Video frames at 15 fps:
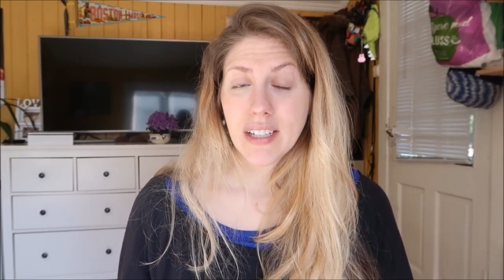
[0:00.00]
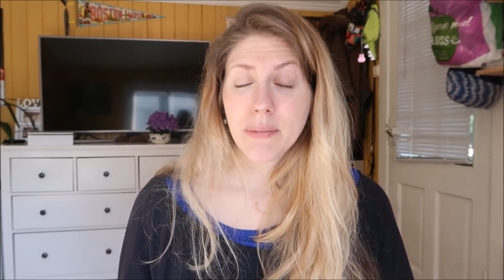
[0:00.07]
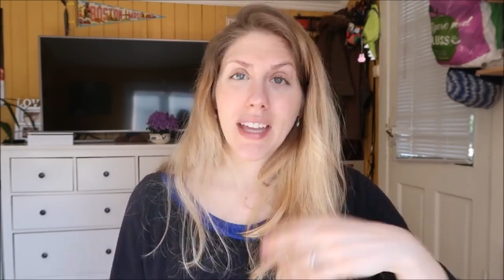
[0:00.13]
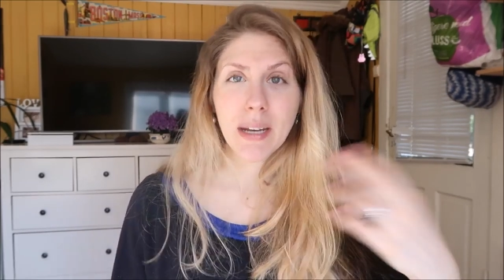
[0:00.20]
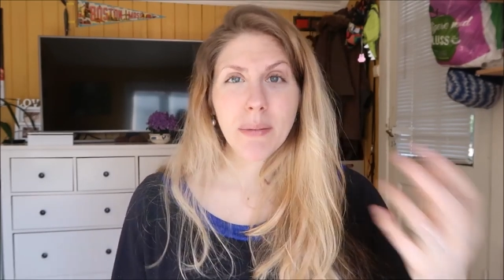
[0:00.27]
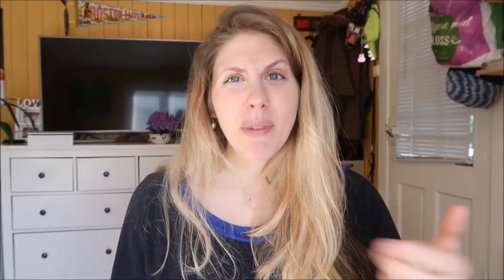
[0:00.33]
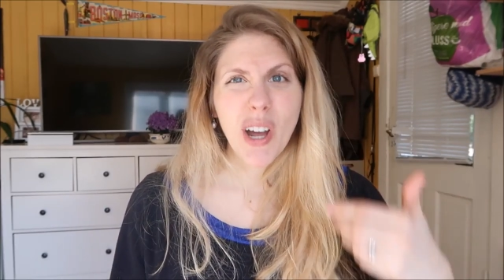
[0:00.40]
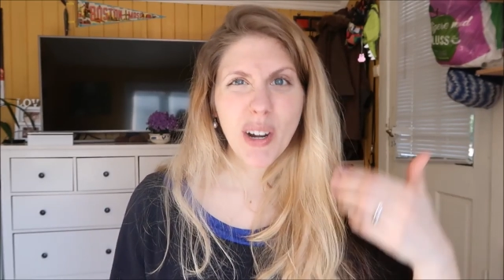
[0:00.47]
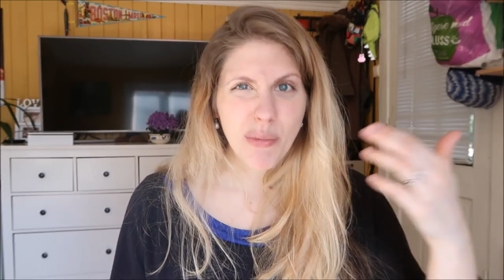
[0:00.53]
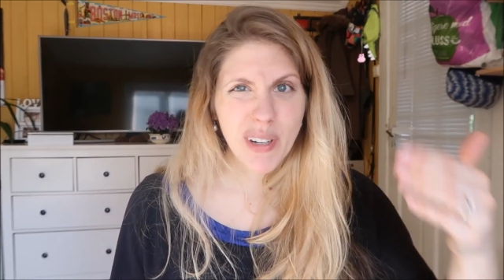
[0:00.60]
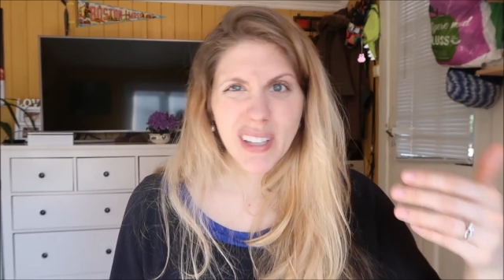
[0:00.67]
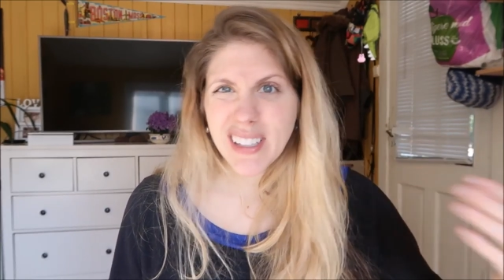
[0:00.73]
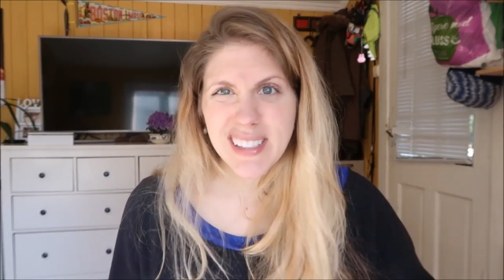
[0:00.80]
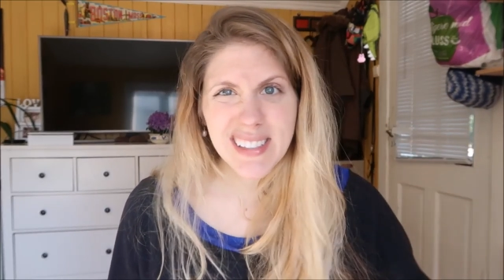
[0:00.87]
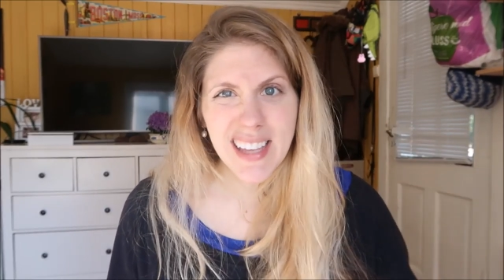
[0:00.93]
They end up not
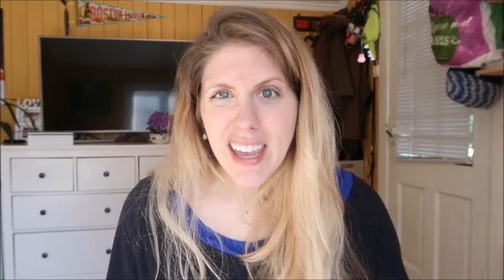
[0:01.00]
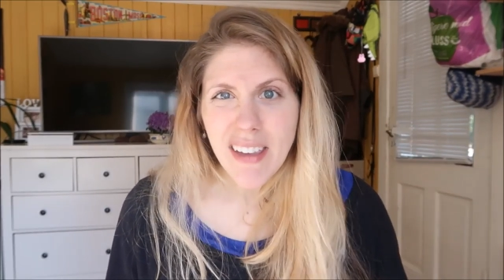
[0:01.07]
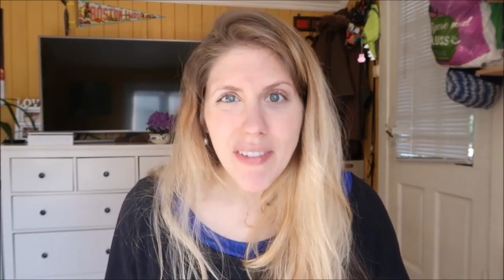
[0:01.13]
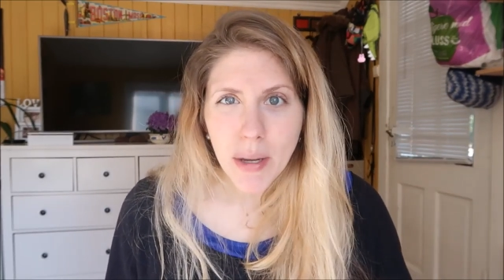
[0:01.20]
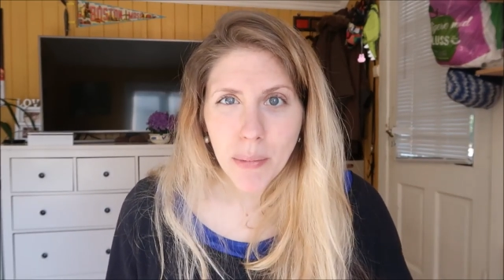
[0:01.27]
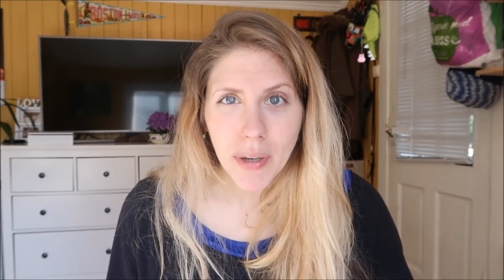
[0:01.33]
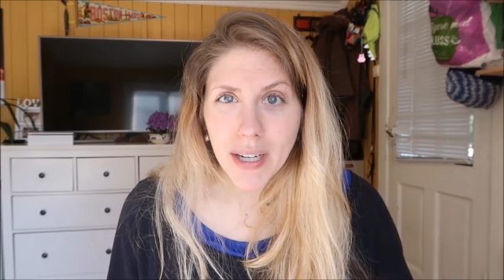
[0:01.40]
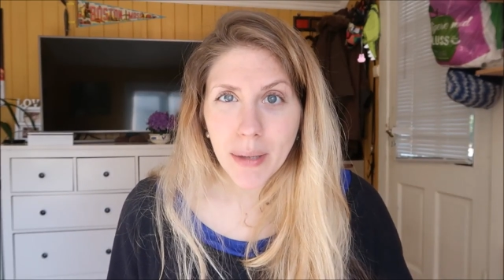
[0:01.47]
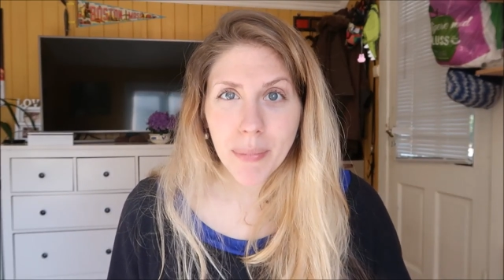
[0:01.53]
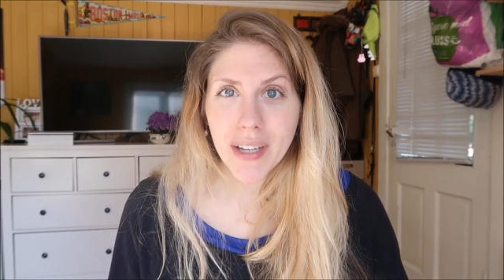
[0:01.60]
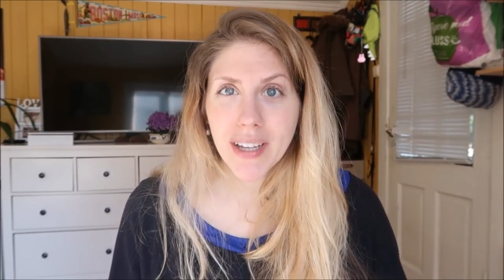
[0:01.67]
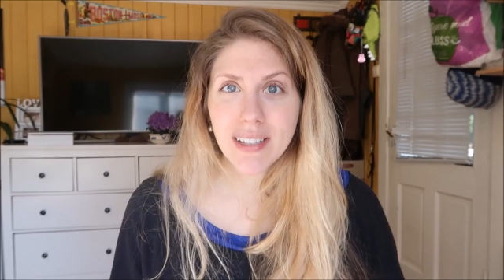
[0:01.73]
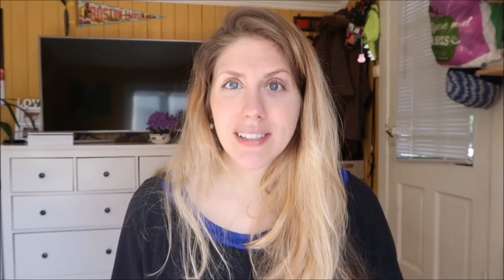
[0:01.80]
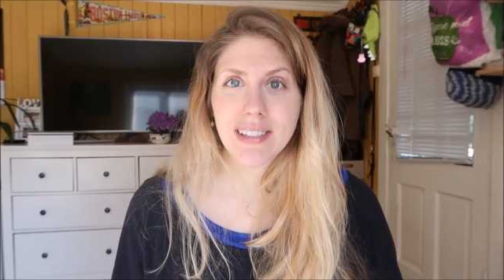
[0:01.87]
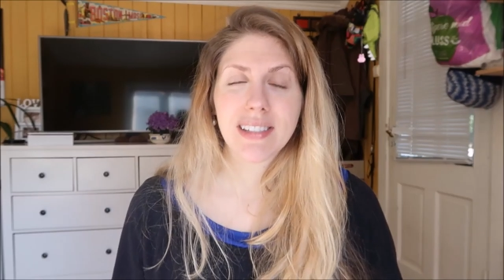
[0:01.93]
really saving money
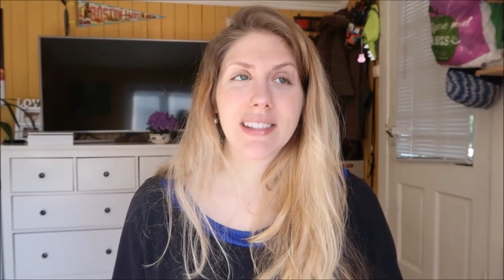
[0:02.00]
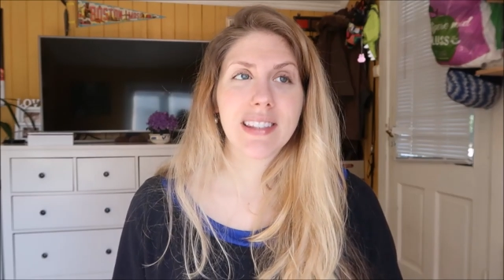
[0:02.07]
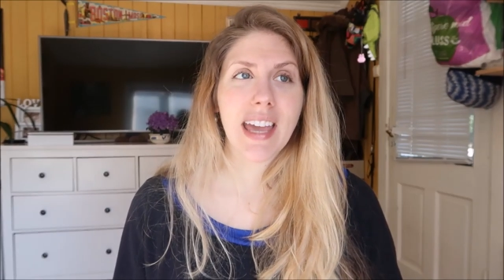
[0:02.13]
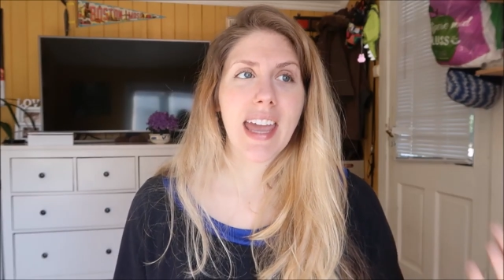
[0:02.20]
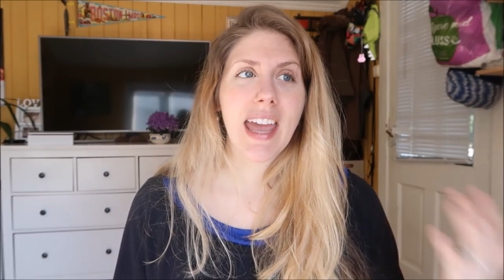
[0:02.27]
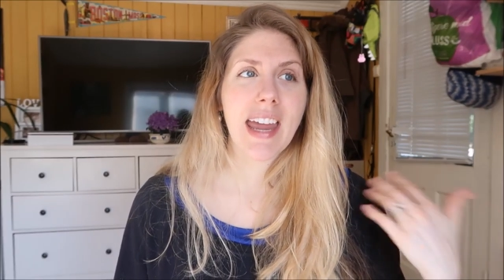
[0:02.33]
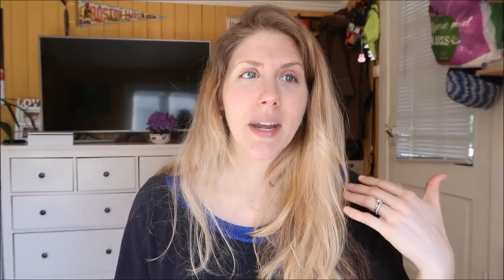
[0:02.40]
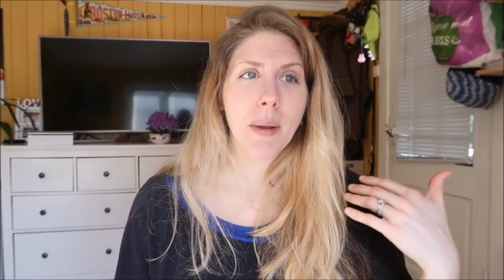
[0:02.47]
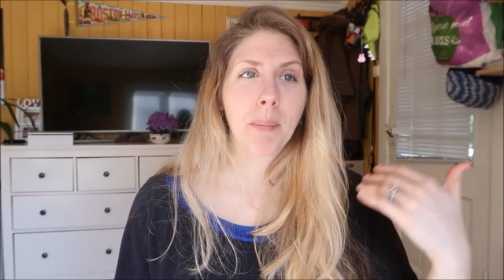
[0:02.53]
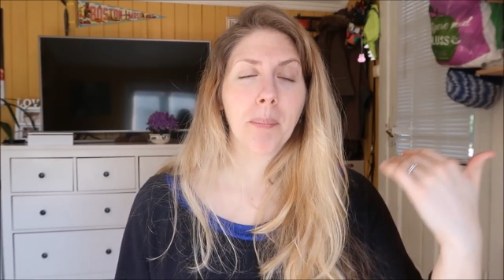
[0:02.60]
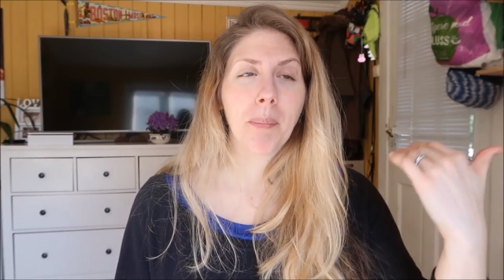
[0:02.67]
because they end up